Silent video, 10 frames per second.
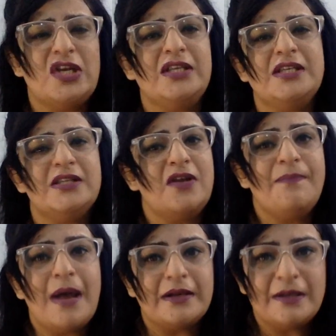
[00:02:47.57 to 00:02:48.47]
changes in
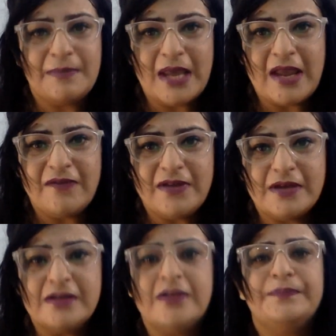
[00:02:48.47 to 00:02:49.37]
your partner
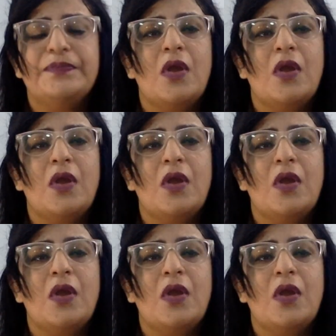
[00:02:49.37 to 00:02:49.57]
behavior?